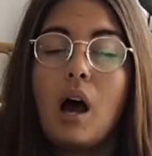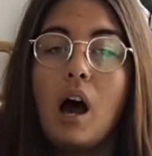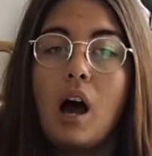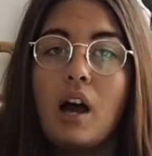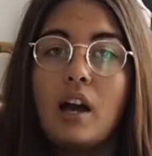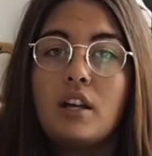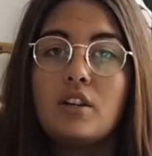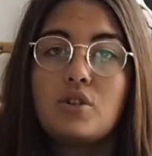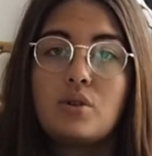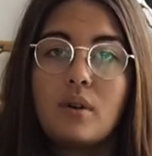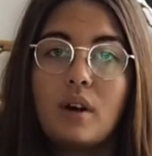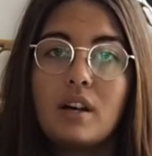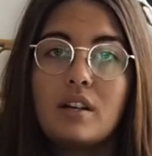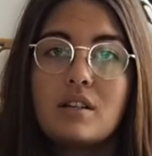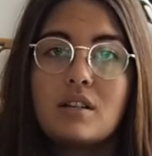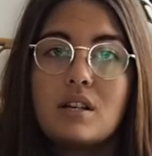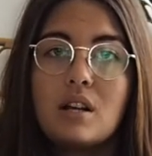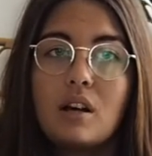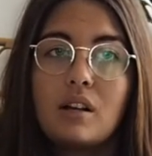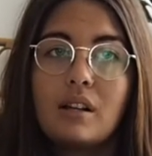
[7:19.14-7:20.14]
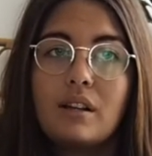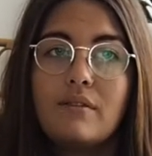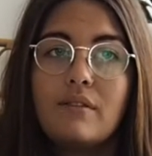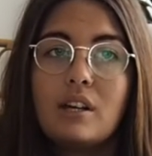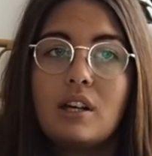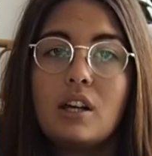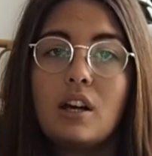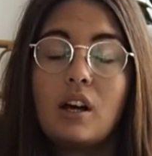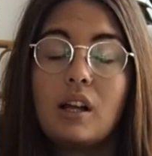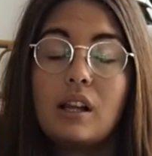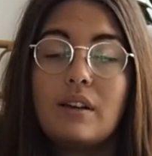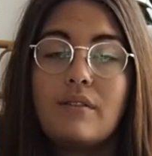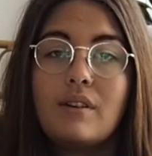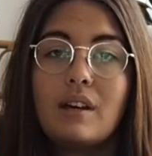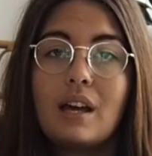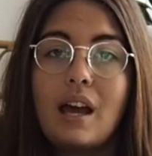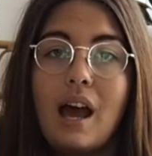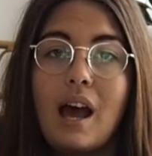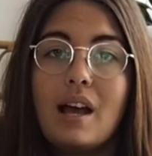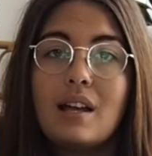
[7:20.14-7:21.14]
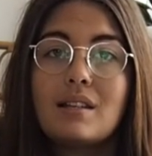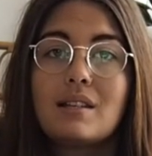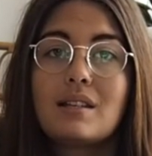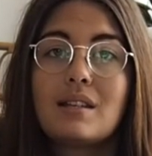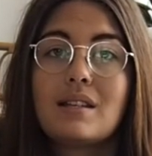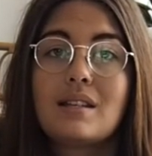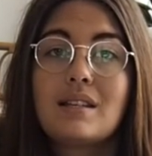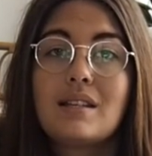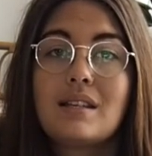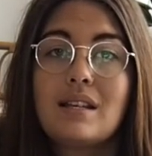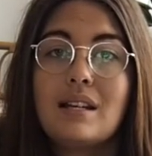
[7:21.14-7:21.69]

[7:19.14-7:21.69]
I trust Young Living. Young Living has the